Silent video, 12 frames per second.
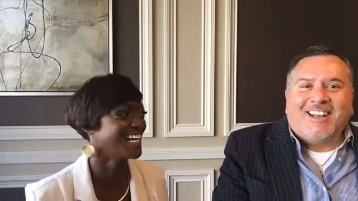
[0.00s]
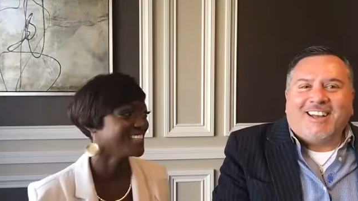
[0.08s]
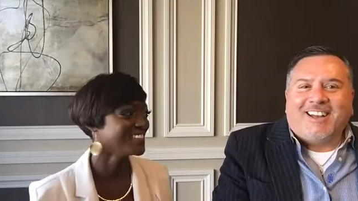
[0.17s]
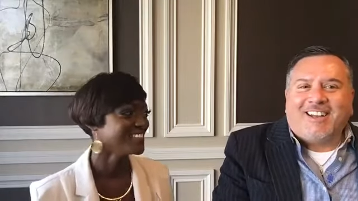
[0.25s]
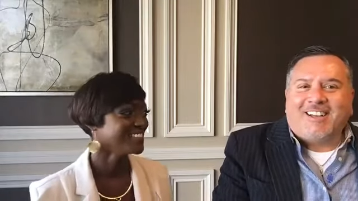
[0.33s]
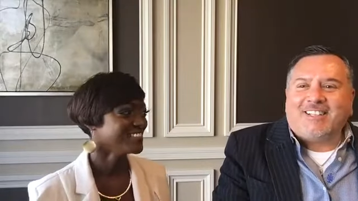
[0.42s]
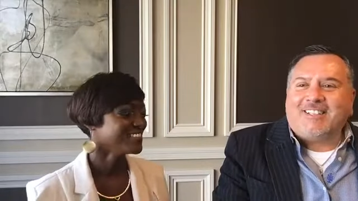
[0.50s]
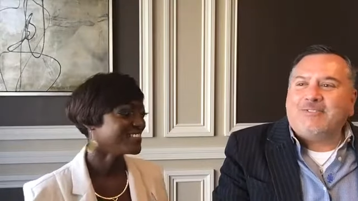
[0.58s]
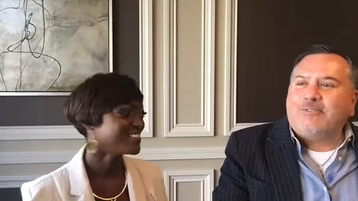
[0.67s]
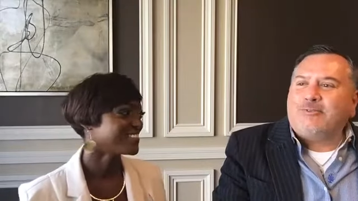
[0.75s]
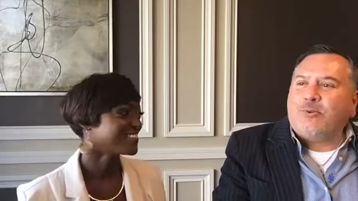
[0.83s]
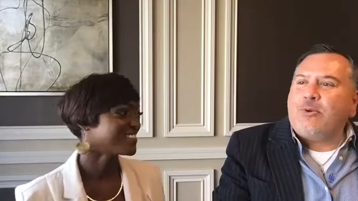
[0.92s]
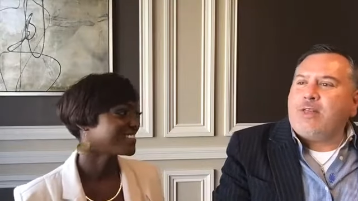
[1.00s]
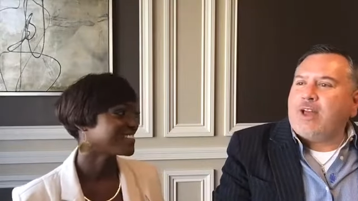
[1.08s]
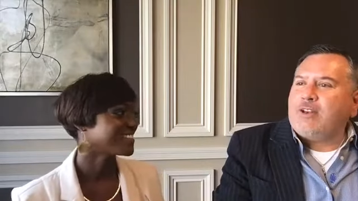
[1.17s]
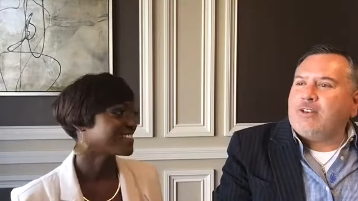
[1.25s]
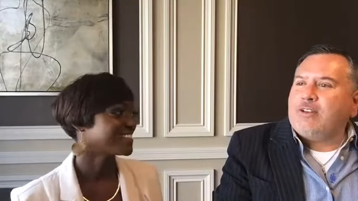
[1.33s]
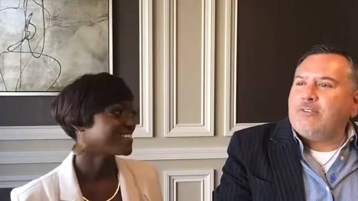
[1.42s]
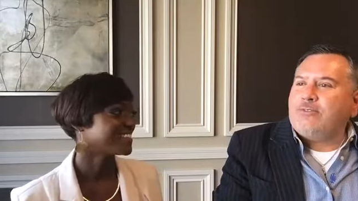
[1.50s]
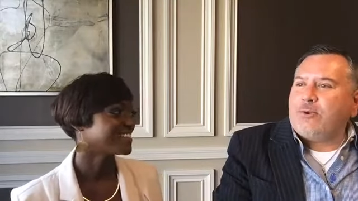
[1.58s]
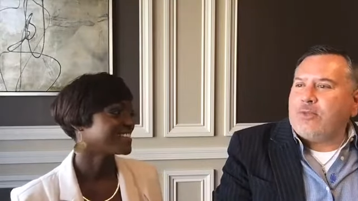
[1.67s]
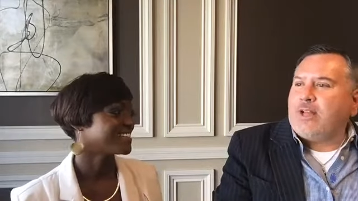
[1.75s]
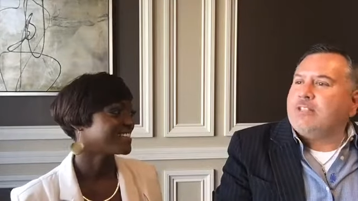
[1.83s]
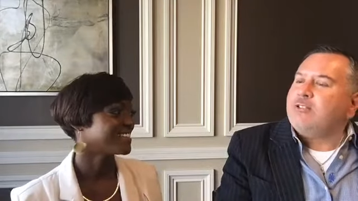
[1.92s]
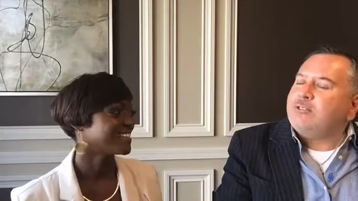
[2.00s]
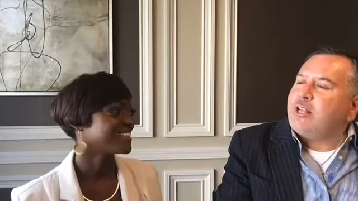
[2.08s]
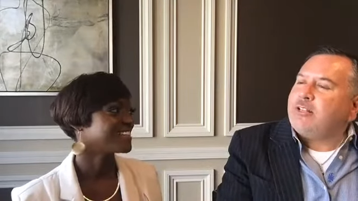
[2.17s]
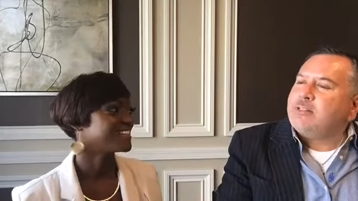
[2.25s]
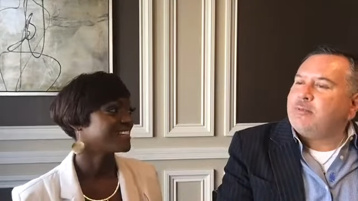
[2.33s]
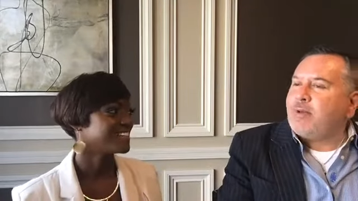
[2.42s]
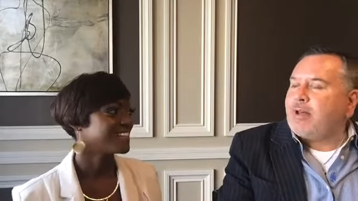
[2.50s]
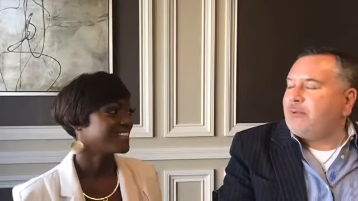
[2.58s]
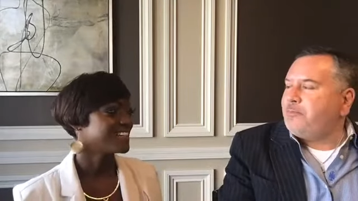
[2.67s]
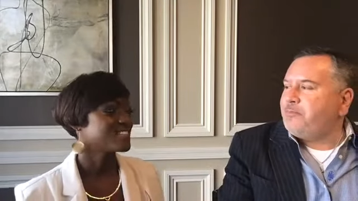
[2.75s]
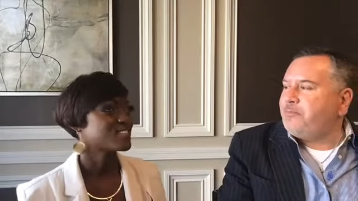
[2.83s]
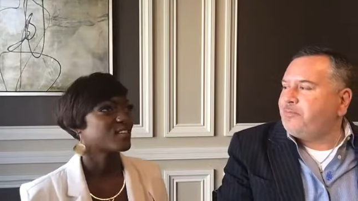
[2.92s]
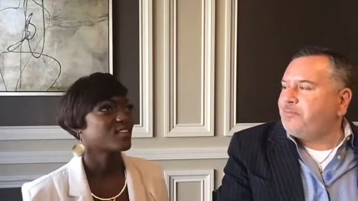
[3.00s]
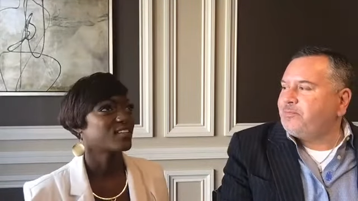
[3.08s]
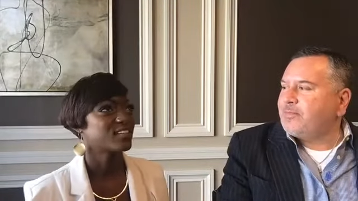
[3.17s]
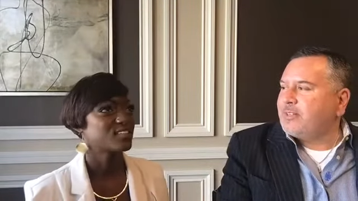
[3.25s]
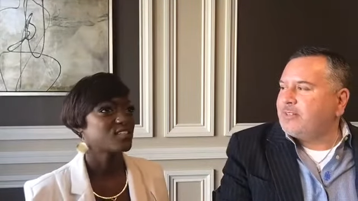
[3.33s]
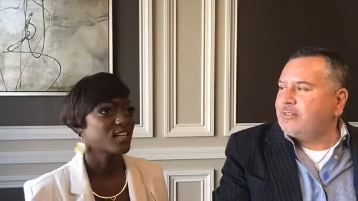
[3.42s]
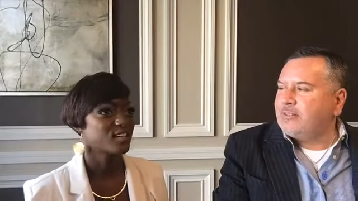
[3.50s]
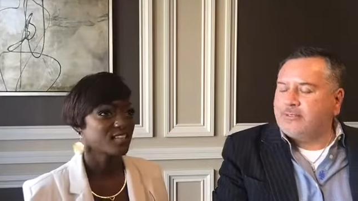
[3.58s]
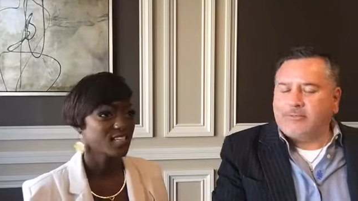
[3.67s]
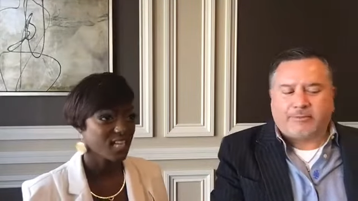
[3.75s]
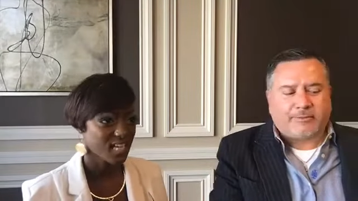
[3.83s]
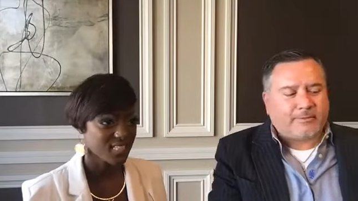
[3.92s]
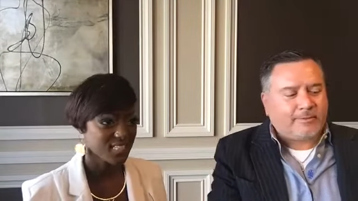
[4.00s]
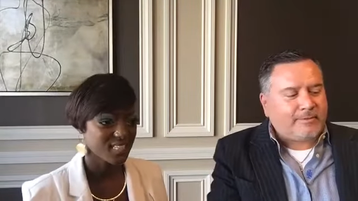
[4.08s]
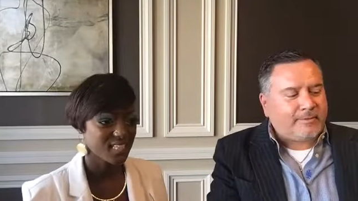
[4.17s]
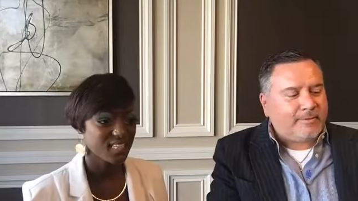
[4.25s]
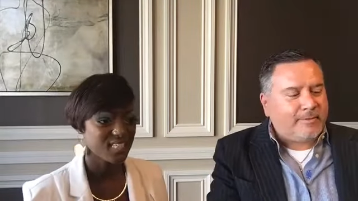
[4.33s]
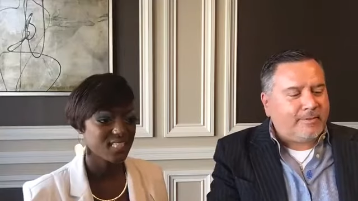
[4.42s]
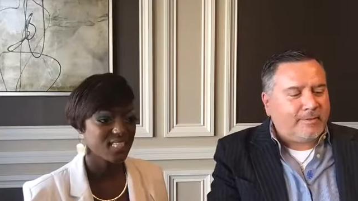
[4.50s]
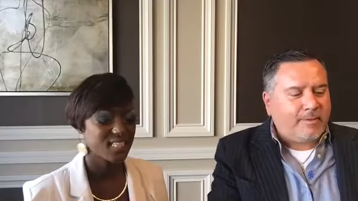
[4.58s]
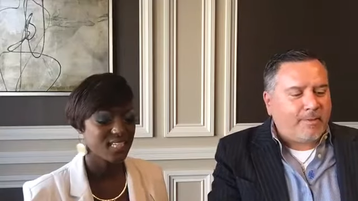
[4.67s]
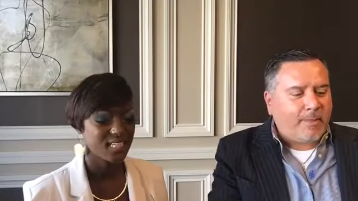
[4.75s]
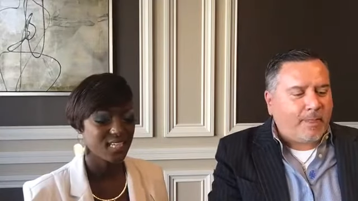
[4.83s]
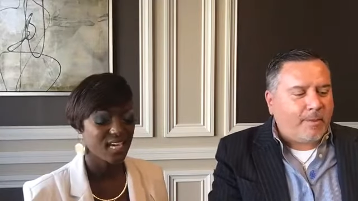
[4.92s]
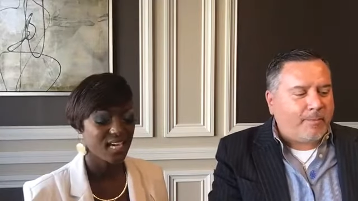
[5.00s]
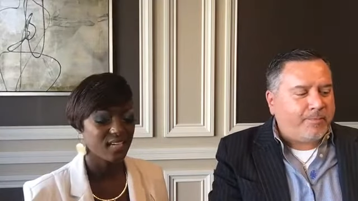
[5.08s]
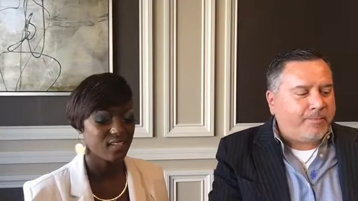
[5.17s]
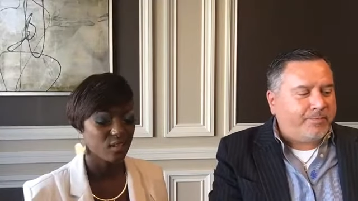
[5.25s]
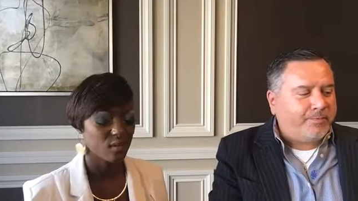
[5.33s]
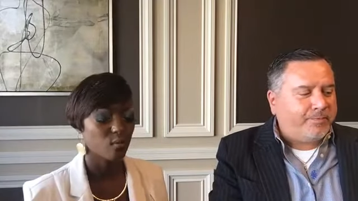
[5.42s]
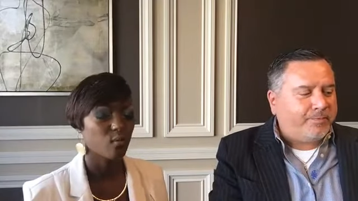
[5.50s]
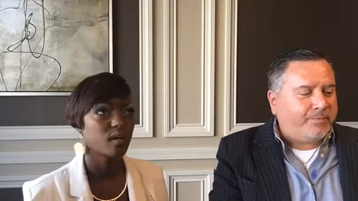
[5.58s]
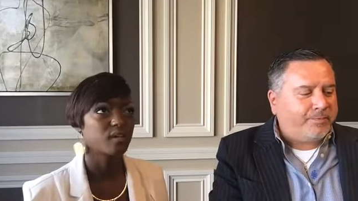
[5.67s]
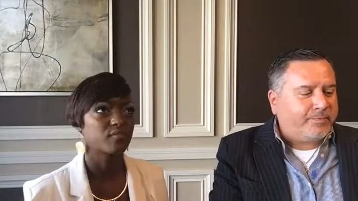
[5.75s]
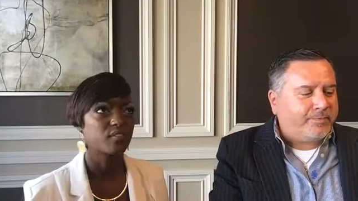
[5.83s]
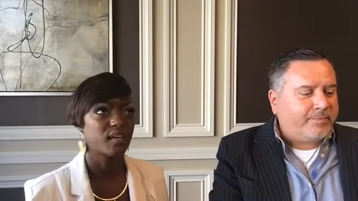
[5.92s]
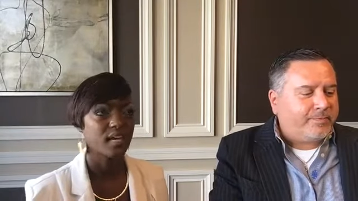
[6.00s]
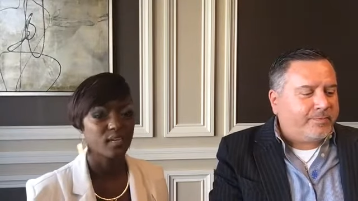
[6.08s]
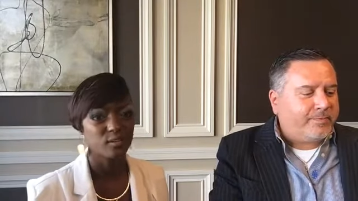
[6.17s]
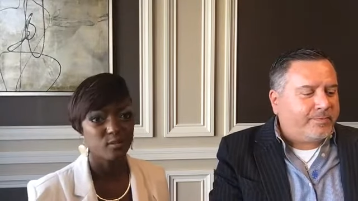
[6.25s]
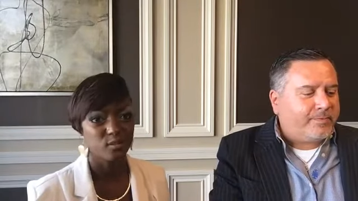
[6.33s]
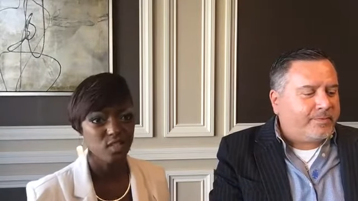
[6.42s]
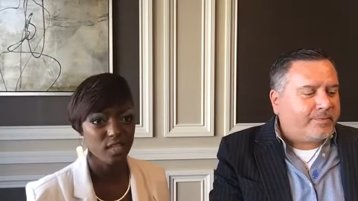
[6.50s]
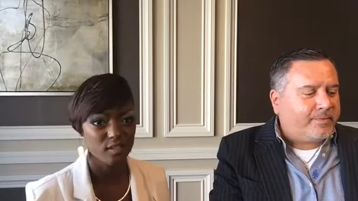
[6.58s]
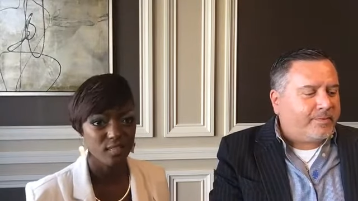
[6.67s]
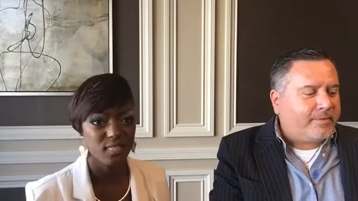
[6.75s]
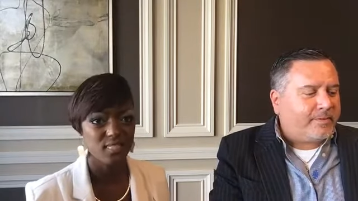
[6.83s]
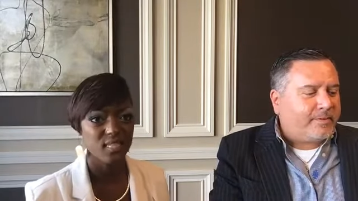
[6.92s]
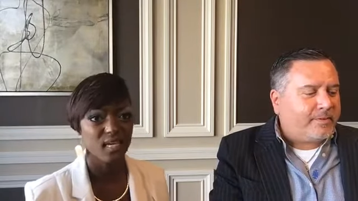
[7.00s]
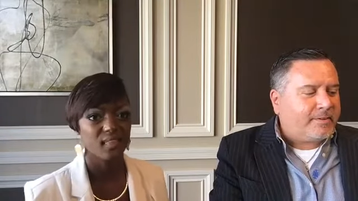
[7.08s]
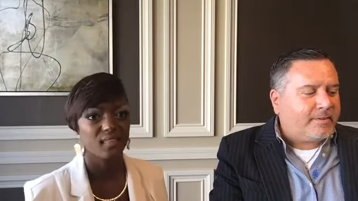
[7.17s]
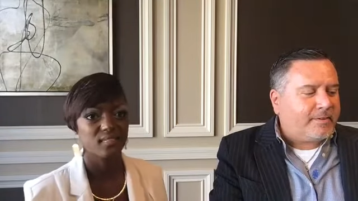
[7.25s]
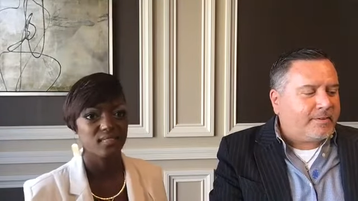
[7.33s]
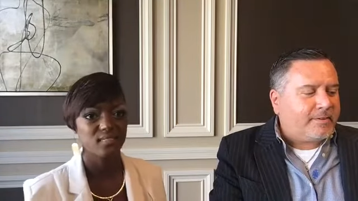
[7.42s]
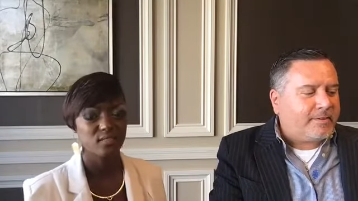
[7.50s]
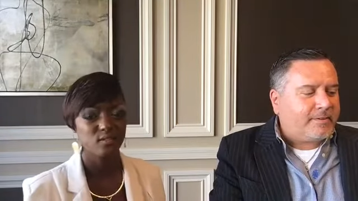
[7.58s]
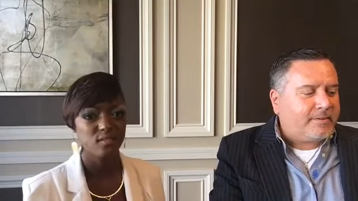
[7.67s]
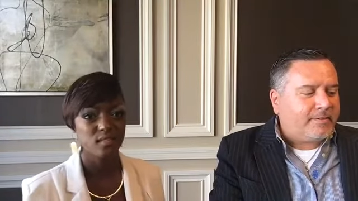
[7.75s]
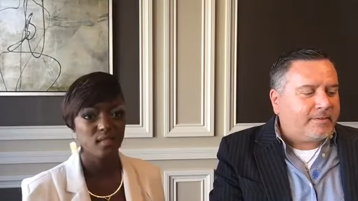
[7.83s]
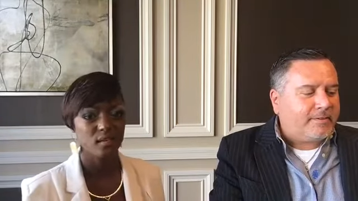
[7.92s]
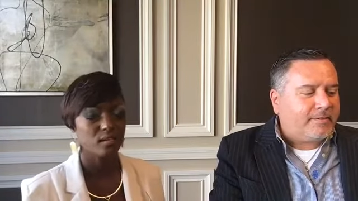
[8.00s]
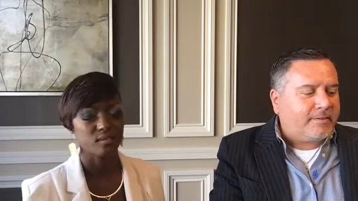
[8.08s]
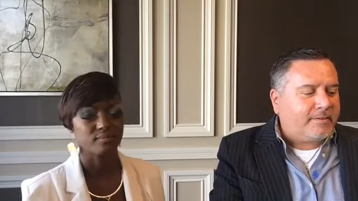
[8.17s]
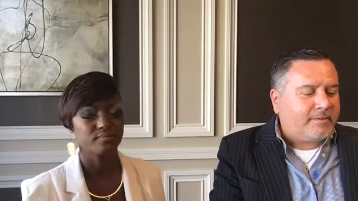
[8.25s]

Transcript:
Speaker 1: uh, for that for that. So tell us about it.
Speaker 2: So the Charity Classic is the an, or one of the annual charities that the Citrus Club or